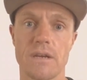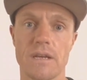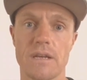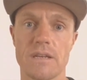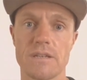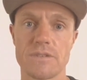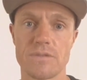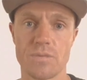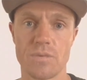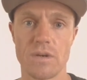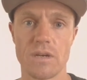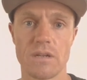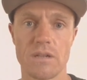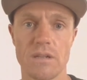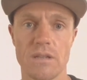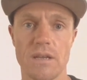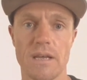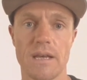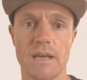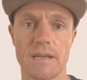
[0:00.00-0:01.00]
as
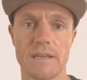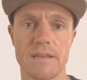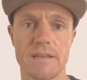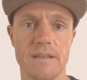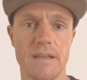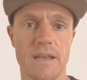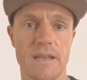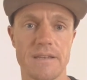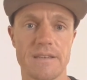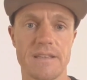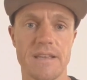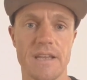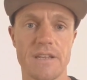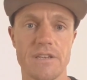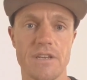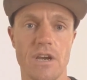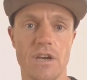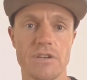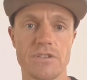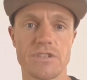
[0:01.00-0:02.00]
well at
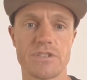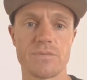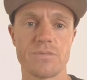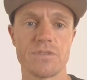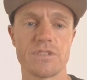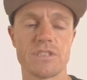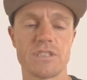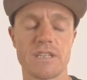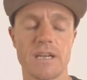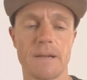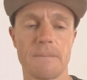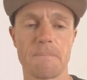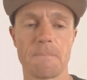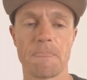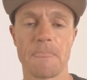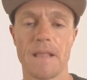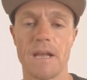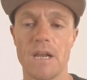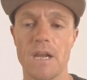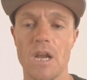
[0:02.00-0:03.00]
GetKoachD, which
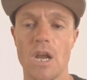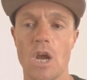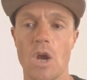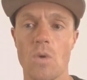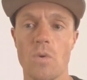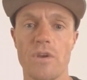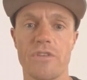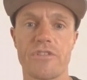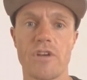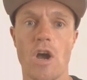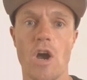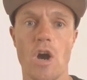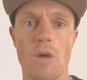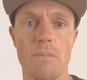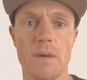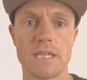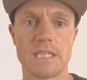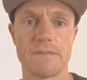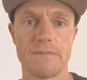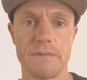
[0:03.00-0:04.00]
we throw a whole
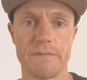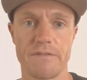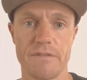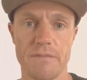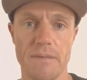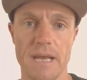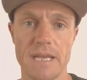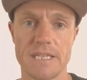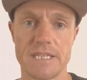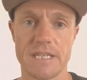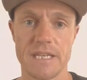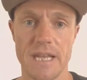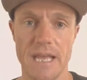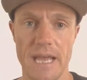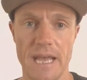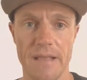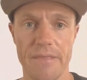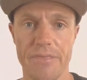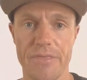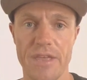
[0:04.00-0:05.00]
bunch of information
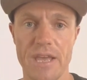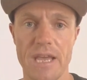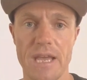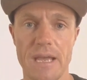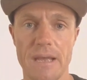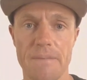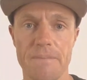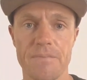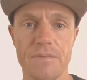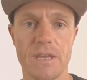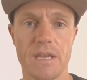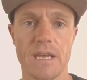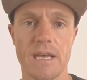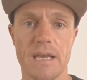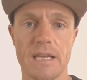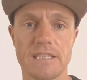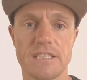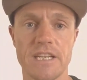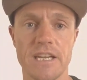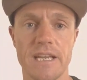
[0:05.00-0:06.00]
out there.
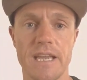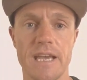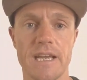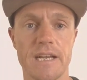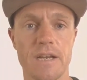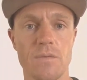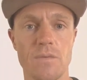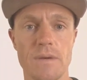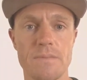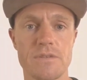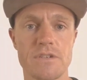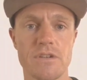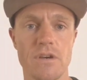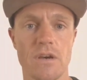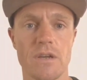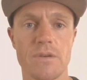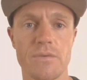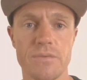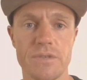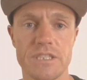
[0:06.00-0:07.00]
Check out our
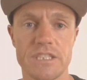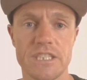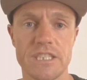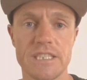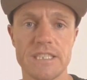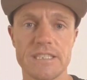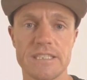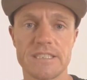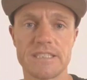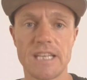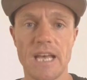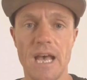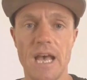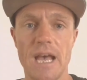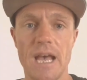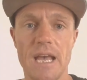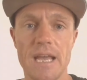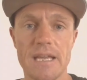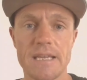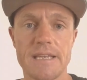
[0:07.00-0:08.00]
website, which is
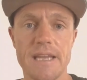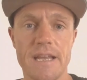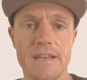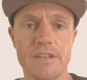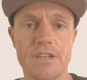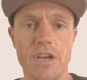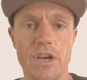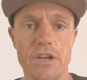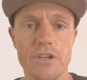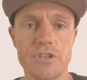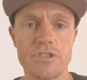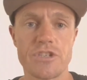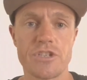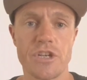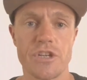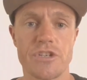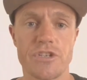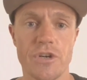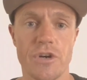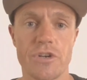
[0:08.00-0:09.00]

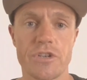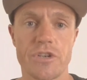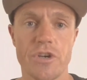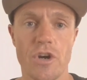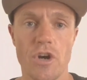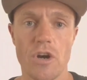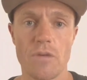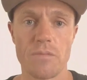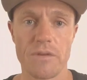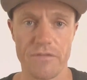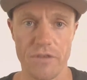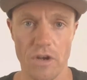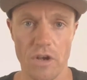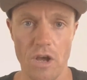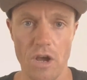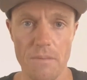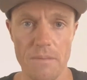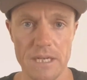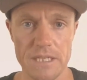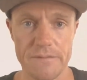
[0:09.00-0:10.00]
GetKoachD.com. We've got a
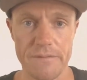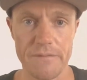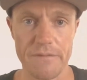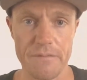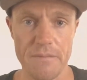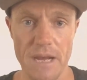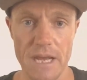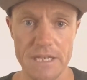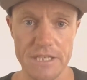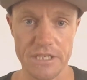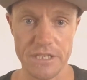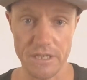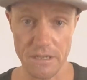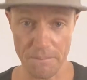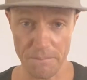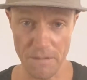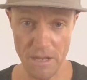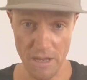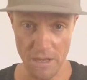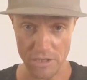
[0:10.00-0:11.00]
whole bunch of information
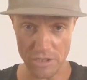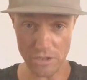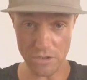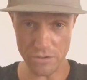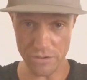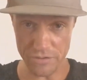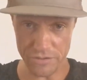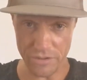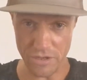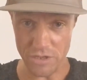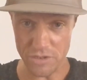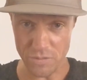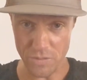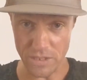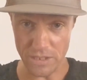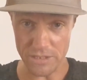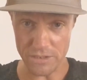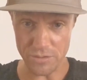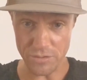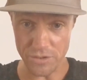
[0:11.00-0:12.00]
as
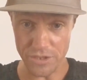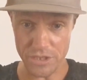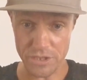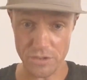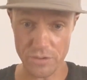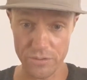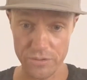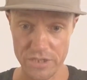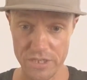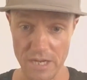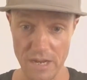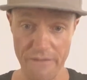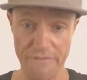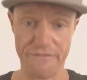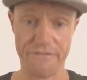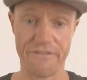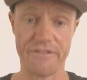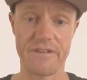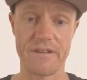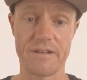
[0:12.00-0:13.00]
well as all this cool
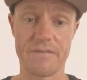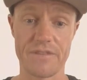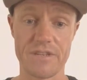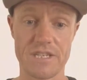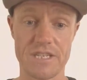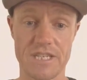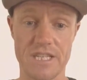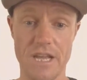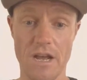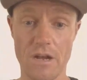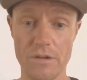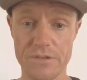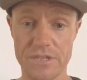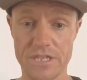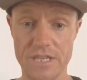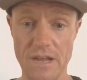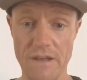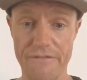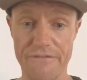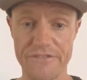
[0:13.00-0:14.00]
stuff. This is the old
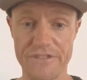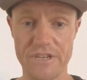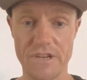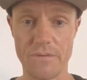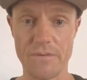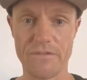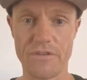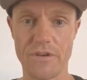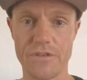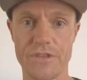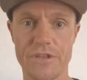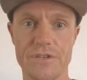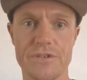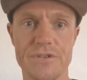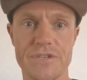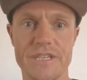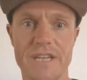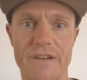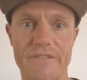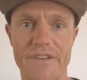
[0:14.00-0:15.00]
stuff, so we've got the
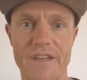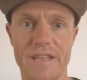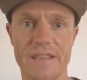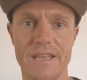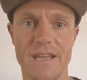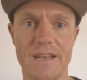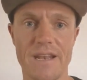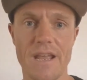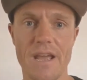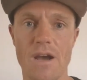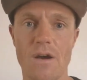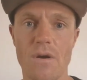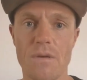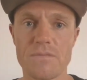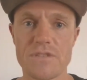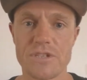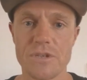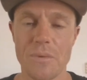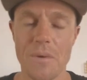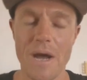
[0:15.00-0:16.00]
new stuff out there now.
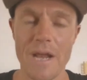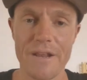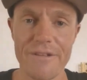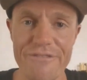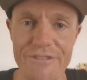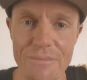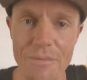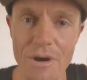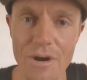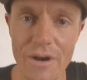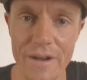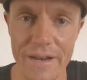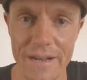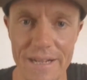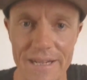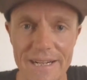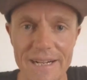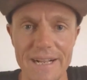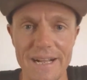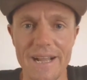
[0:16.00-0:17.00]
I'm still waiting for mine.
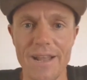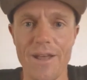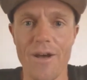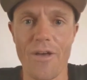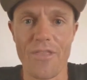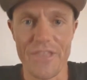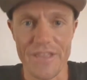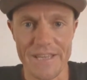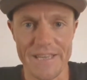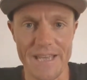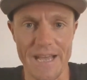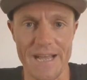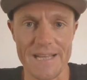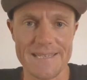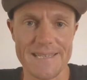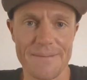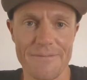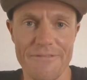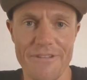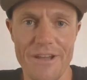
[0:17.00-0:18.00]
I think
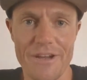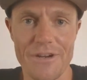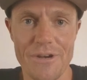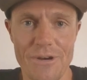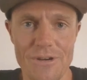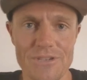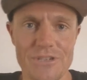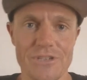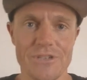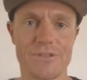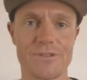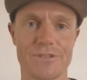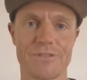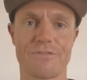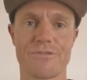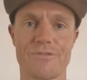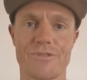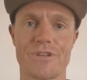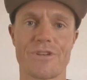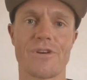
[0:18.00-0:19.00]
some of our guys and girls
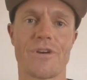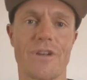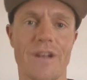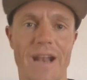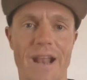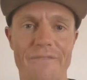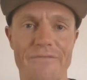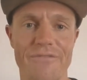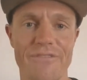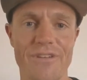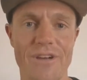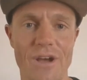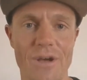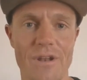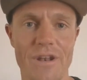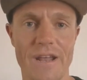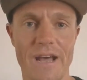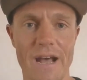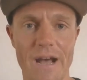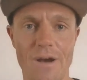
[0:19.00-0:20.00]
have already got it,
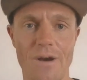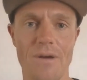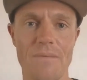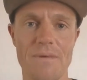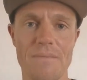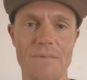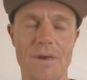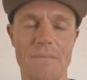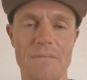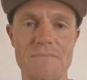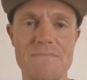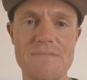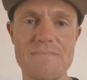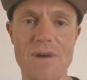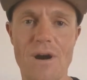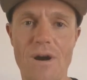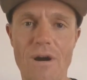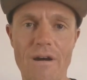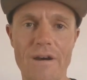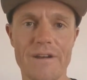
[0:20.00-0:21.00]
and I'm a bit
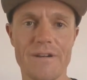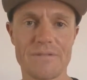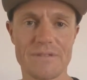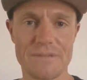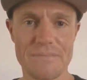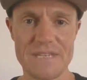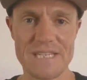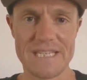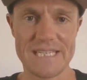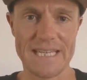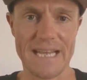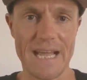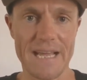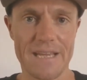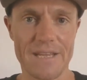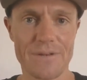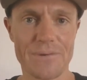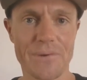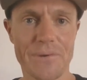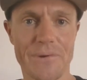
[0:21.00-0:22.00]
behind. I was a bit slack
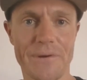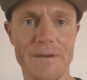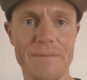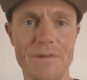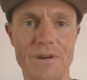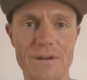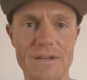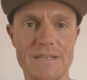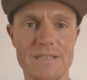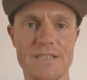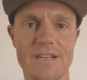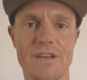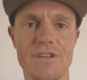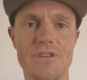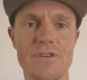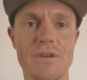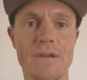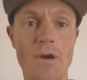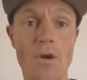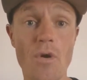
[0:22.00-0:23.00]
in ordering mine, so
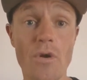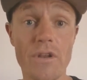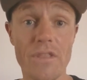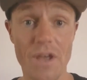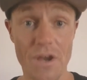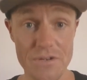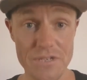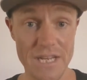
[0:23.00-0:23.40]
you can order those at